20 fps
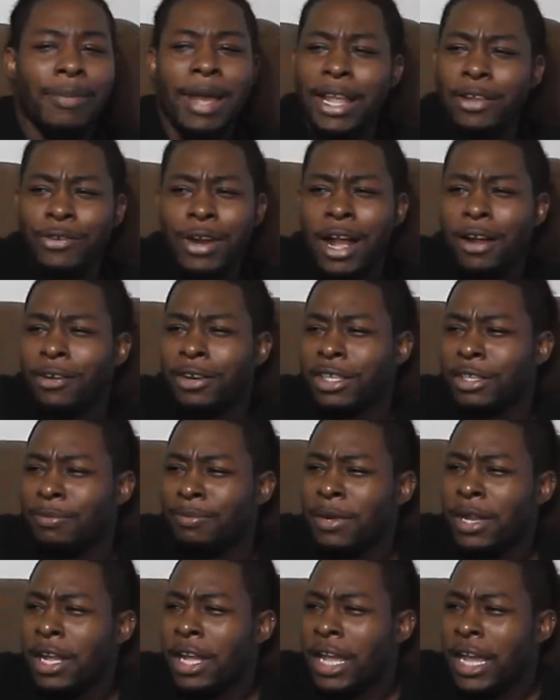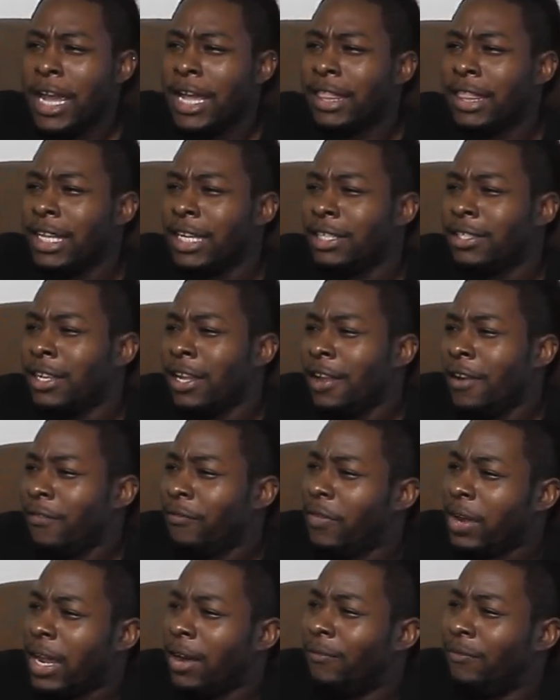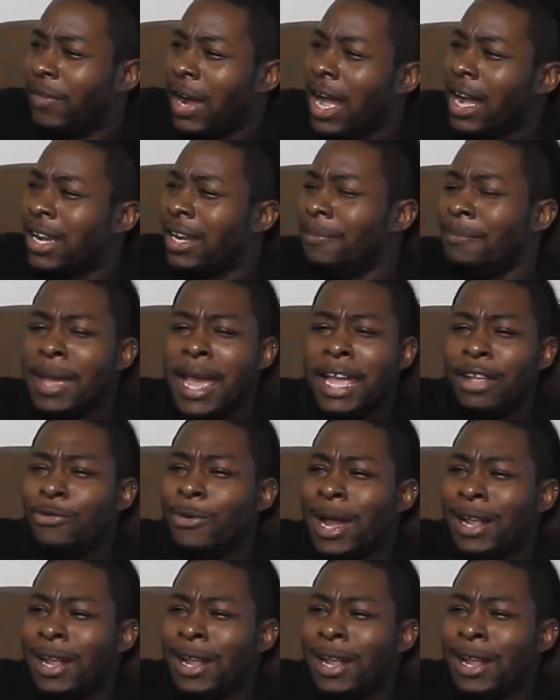Man, you're not going to hit this freaking vodka, man.